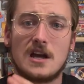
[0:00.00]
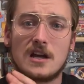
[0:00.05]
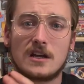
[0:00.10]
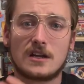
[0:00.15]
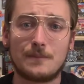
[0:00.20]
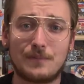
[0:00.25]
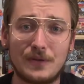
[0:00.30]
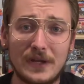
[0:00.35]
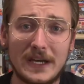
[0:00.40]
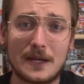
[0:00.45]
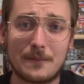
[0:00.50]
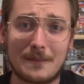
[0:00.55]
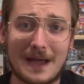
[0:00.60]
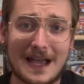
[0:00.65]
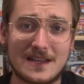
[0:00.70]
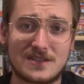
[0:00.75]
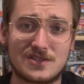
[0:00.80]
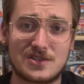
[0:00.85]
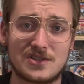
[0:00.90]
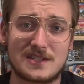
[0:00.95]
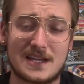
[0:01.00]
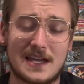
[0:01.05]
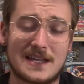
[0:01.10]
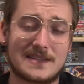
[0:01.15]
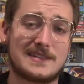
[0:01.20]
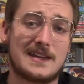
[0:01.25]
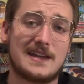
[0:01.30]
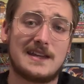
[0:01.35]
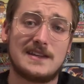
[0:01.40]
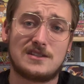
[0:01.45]
Completing master
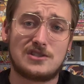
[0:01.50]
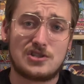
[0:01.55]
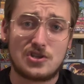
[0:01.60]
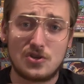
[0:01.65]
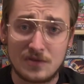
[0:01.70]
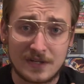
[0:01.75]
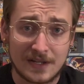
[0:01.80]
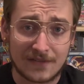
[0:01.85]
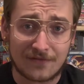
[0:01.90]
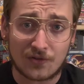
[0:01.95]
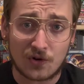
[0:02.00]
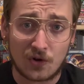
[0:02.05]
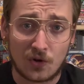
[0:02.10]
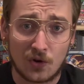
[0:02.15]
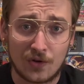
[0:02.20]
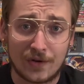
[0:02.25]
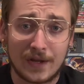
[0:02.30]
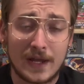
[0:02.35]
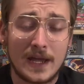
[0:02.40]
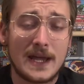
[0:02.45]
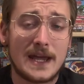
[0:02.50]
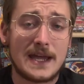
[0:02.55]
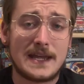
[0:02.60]
sets is too difficult.